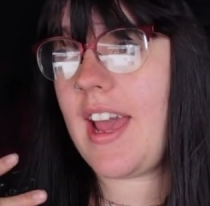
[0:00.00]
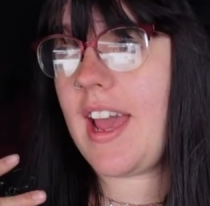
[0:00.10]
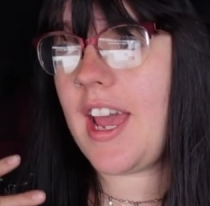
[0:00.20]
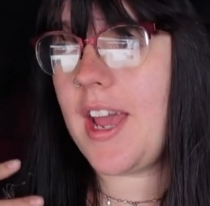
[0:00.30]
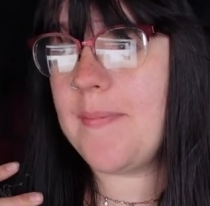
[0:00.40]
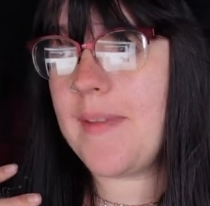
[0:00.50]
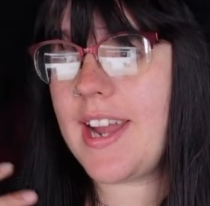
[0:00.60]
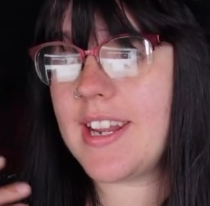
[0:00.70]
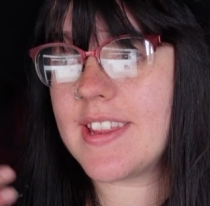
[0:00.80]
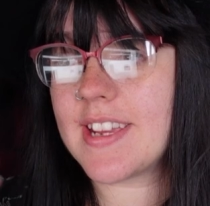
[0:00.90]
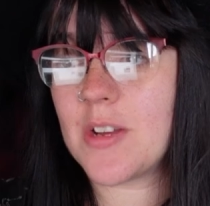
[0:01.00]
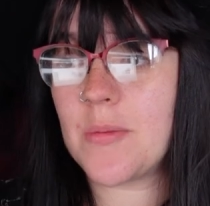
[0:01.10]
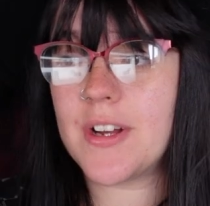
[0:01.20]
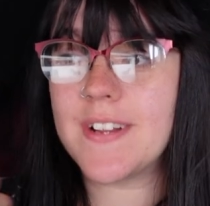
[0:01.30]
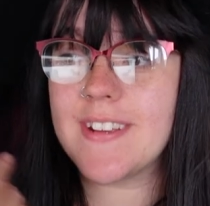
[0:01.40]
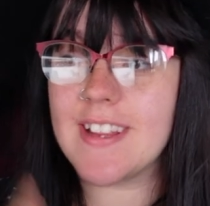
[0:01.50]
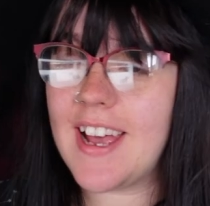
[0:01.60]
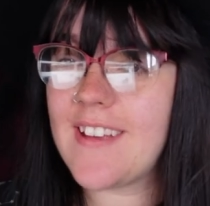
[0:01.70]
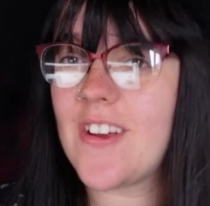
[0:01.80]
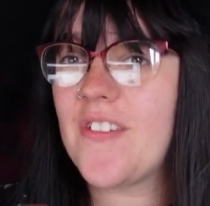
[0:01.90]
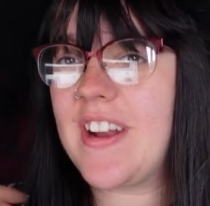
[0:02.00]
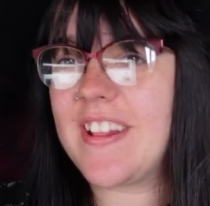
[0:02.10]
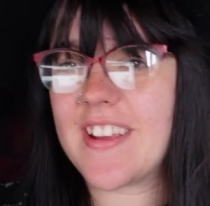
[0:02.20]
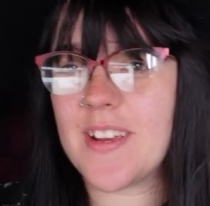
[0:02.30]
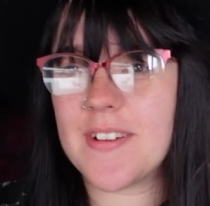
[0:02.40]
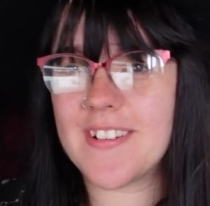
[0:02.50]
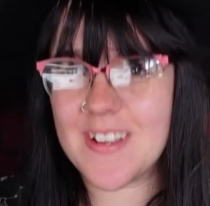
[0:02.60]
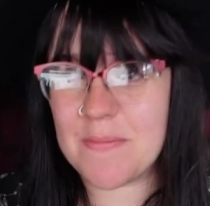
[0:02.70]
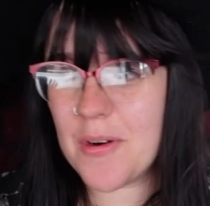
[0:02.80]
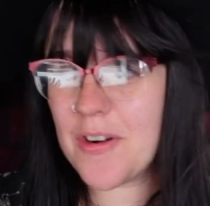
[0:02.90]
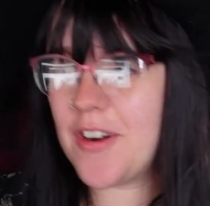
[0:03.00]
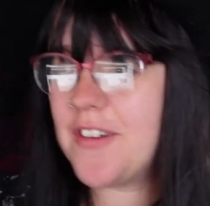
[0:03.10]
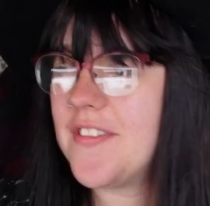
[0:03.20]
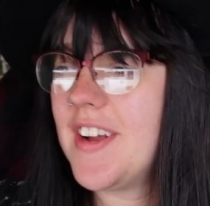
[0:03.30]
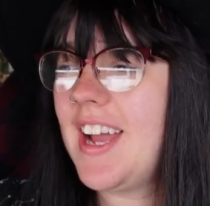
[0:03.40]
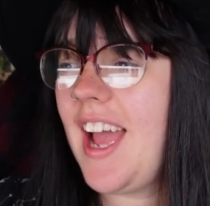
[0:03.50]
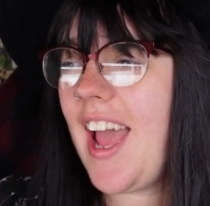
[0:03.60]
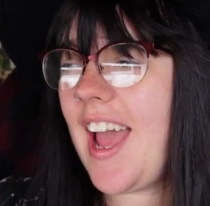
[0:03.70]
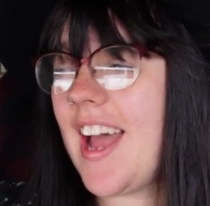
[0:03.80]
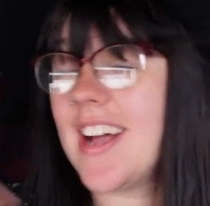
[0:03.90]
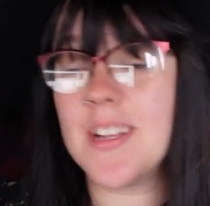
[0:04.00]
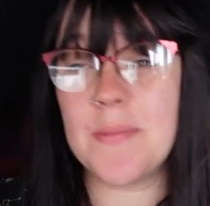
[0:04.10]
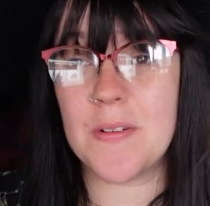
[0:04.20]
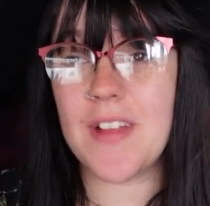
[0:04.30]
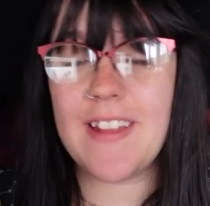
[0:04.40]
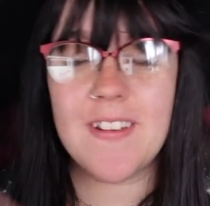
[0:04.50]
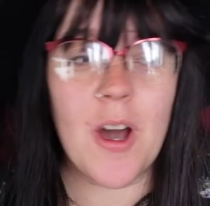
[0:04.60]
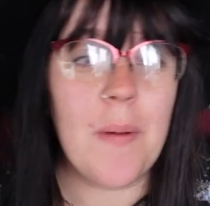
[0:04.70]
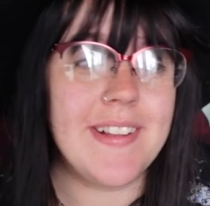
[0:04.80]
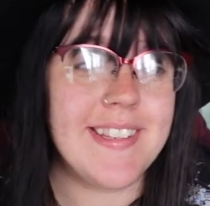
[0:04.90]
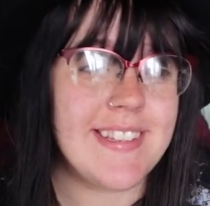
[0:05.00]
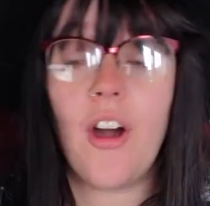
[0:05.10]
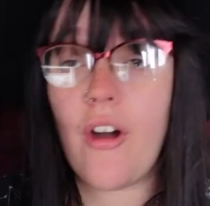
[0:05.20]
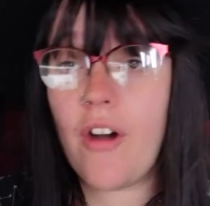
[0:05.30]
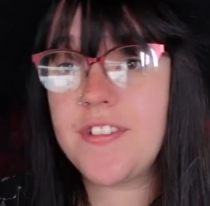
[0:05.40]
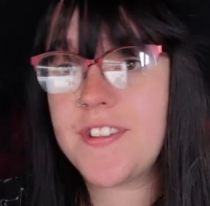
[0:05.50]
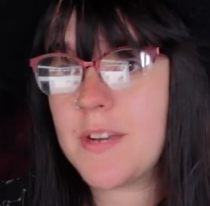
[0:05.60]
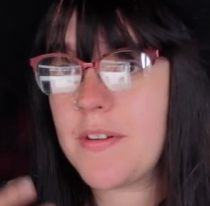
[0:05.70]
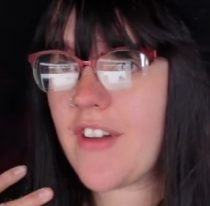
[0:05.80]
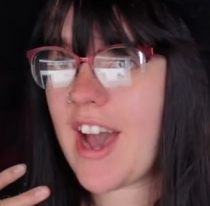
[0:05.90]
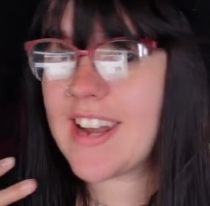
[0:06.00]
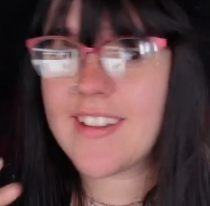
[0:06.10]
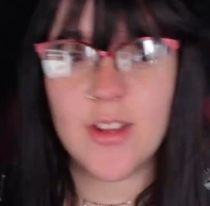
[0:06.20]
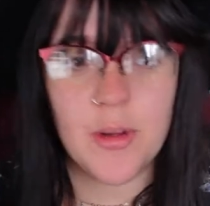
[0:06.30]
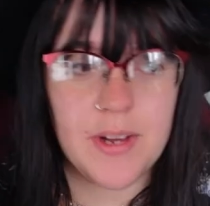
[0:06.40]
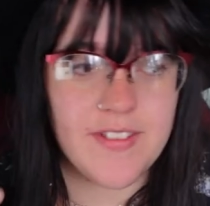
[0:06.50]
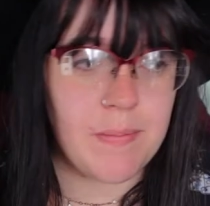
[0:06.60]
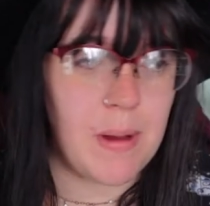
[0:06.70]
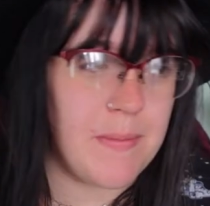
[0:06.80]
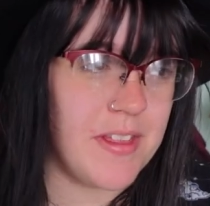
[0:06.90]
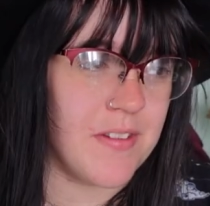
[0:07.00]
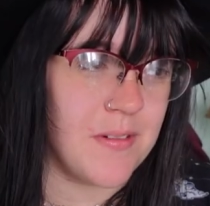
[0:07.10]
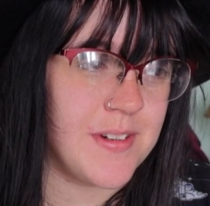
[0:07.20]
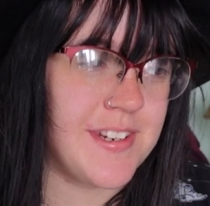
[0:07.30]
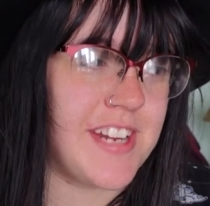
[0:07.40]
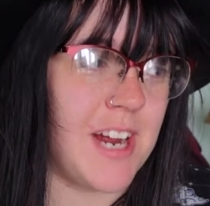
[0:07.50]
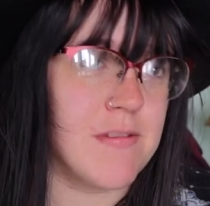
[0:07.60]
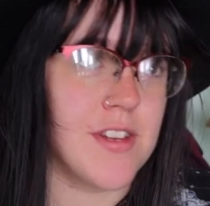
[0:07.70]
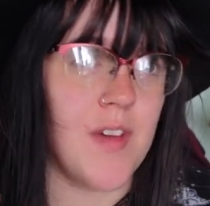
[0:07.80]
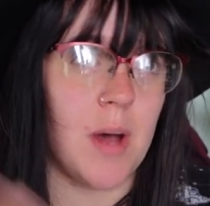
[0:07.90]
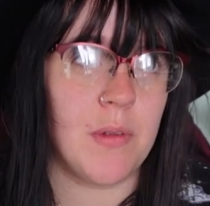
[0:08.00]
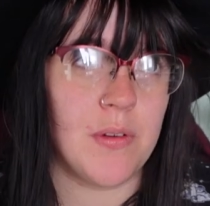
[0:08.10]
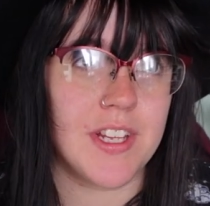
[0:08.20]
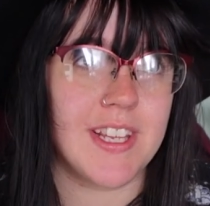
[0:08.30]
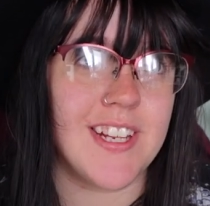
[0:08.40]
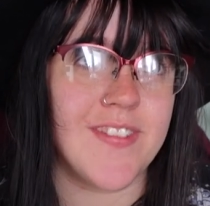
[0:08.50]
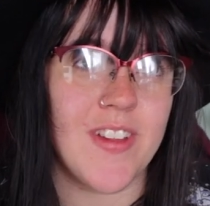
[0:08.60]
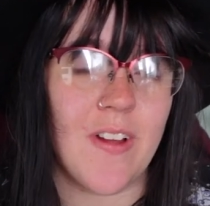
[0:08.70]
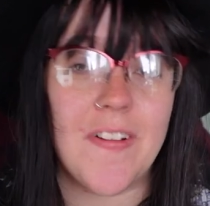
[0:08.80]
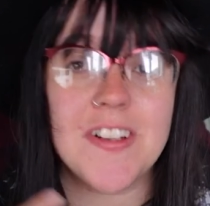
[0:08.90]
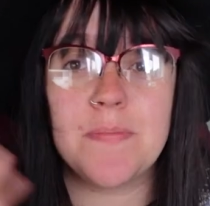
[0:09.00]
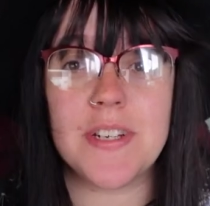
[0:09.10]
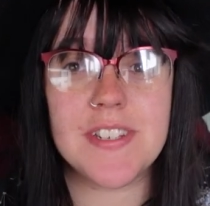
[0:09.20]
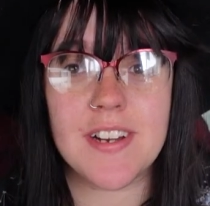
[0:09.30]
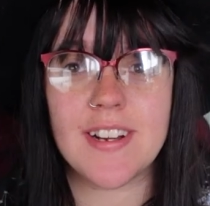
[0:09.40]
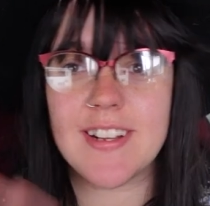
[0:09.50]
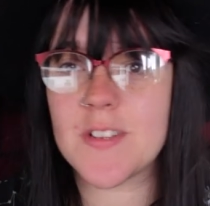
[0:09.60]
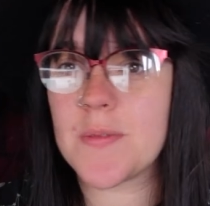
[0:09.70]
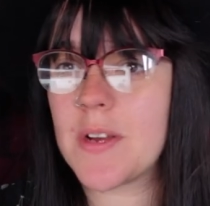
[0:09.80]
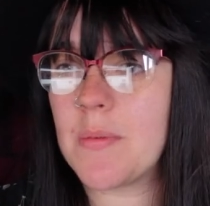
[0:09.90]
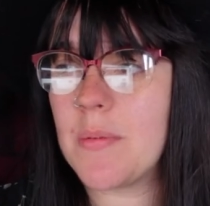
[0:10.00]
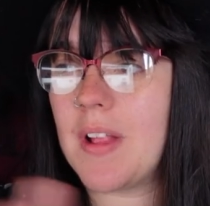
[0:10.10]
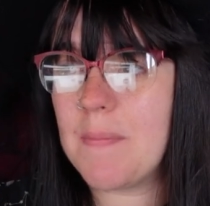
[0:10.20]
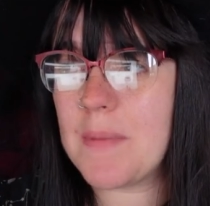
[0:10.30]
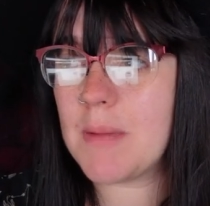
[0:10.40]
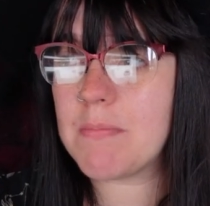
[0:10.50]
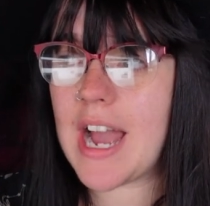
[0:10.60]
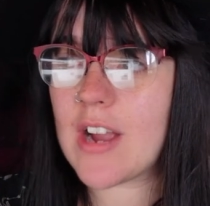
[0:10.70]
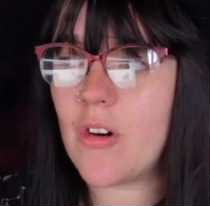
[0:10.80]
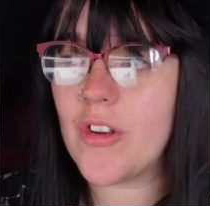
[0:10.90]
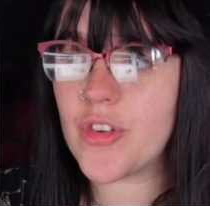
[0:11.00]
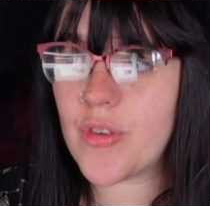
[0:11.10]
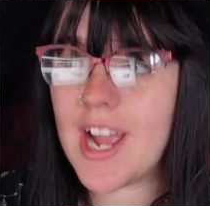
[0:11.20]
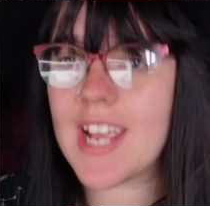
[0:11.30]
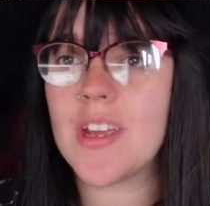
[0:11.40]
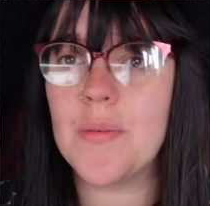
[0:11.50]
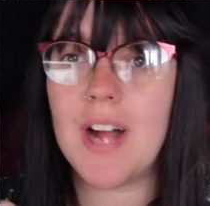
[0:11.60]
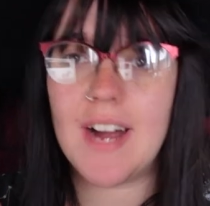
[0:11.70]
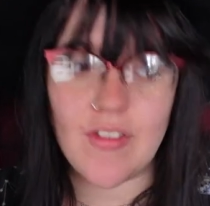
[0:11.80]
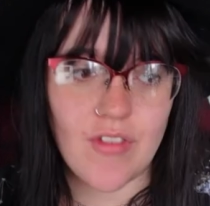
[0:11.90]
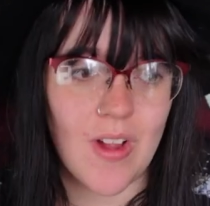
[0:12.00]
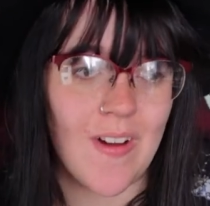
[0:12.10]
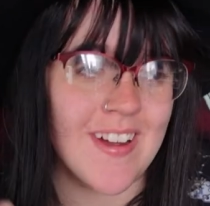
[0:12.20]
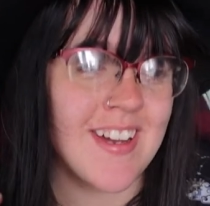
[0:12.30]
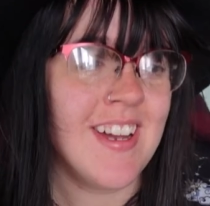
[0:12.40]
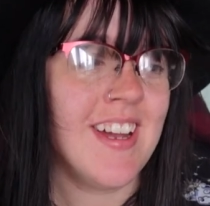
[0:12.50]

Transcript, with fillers: anything you want to see less of, anything you want to see more of, let me know that in the comments. Obviously we've had a little bit of a bump in the road in terms of uploading these vlogs, but starting next week we will be back on track. You will have a vlog